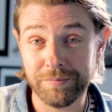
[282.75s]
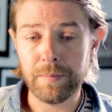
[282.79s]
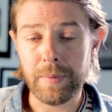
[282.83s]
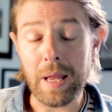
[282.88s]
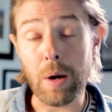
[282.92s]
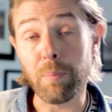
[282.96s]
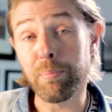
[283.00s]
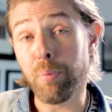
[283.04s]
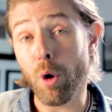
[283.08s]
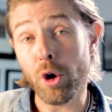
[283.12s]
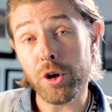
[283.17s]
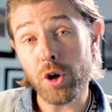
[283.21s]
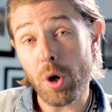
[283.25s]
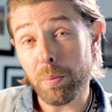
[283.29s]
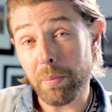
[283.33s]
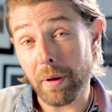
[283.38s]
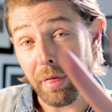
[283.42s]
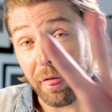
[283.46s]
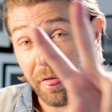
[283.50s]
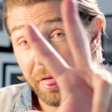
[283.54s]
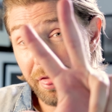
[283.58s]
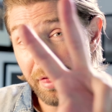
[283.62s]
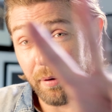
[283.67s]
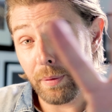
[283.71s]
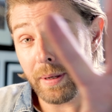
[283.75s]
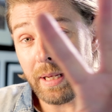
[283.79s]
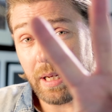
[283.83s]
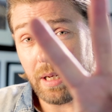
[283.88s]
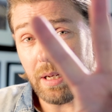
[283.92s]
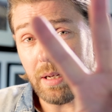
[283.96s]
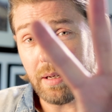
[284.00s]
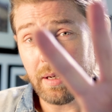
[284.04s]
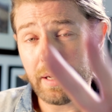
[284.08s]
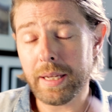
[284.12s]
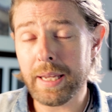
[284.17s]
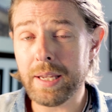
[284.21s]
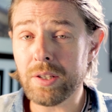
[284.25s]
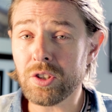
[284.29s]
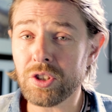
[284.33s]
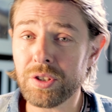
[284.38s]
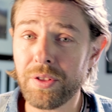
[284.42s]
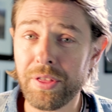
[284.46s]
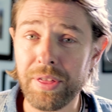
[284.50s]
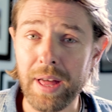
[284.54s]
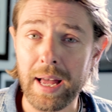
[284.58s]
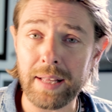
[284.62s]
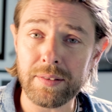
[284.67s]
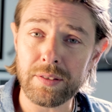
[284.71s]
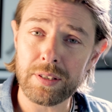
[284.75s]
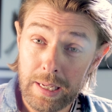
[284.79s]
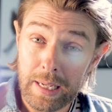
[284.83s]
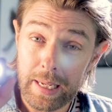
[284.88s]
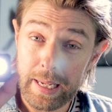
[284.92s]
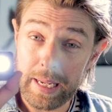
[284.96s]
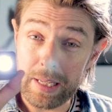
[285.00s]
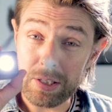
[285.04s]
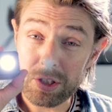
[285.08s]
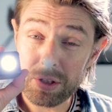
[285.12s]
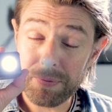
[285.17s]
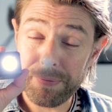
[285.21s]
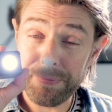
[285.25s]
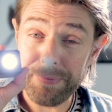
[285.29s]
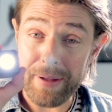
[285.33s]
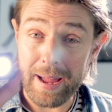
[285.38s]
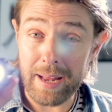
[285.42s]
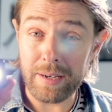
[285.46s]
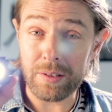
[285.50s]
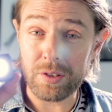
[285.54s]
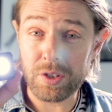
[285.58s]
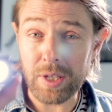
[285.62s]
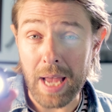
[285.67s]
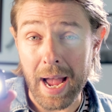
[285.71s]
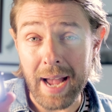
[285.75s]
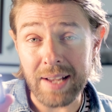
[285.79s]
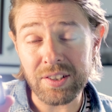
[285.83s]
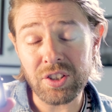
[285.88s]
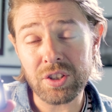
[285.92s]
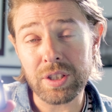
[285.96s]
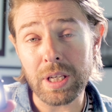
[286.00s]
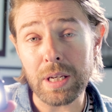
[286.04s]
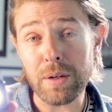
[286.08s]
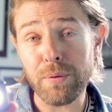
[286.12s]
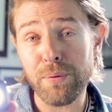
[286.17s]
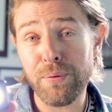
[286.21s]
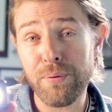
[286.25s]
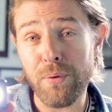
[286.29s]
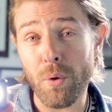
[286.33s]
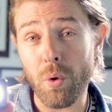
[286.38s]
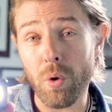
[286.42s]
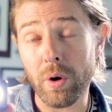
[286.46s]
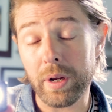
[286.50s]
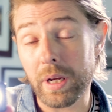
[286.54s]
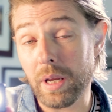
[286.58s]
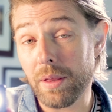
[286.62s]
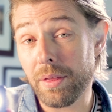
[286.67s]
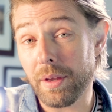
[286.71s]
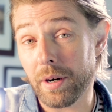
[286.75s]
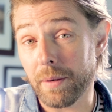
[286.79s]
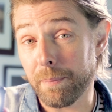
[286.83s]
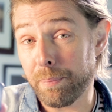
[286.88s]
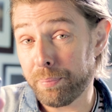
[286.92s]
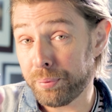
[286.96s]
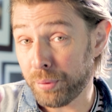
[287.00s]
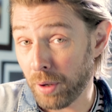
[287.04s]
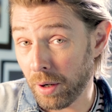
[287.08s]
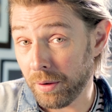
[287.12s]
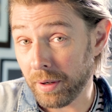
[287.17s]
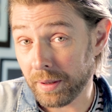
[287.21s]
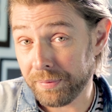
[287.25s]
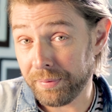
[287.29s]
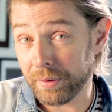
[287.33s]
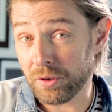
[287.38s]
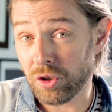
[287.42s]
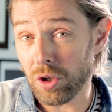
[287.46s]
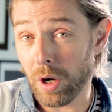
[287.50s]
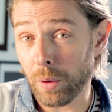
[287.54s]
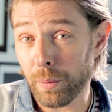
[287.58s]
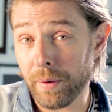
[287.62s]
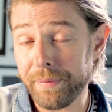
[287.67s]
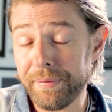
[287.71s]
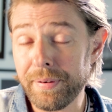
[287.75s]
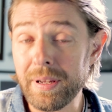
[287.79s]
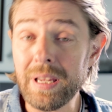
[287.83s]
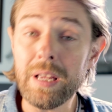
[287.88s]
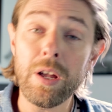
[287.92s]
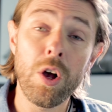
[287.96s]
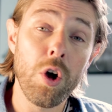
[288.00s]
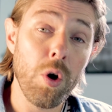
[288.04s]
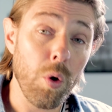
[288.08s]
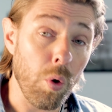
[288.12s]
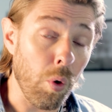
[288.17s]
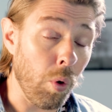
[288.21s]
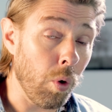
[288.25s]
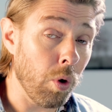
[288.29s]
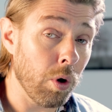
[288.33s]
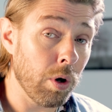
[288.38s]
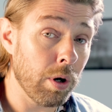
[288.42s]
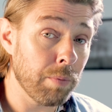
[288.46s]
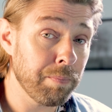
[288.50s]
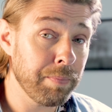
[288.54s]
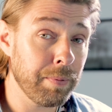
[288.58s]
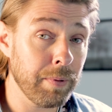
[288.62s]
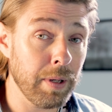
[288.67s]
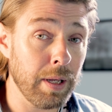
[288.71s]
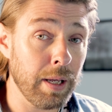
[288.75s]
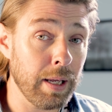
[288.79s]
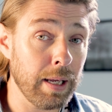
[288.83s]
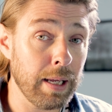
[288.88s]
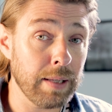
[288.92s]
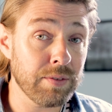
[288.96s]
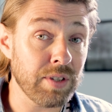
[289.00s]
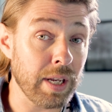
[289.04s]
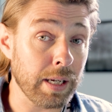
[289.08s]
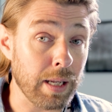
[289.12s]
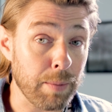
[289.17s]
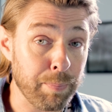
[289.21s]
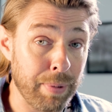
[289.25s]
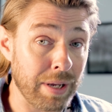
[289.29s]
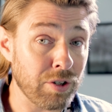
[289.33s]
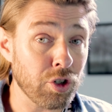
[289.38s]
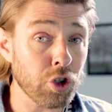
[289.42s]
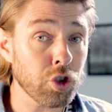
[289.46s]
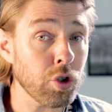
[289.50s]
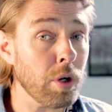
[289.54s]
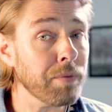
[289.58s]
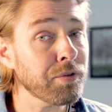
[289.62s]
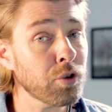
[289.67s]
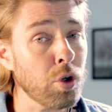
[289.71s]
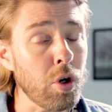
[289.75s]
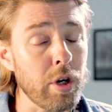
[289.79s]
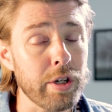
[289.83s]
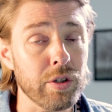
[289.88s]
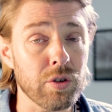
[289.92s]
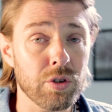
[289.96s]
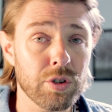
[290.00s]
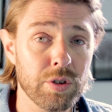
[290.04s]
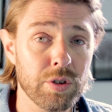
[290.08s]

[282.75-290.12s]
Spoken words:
Now, point number 3 is that it's fantastic for either product photography or taking pictures of toys.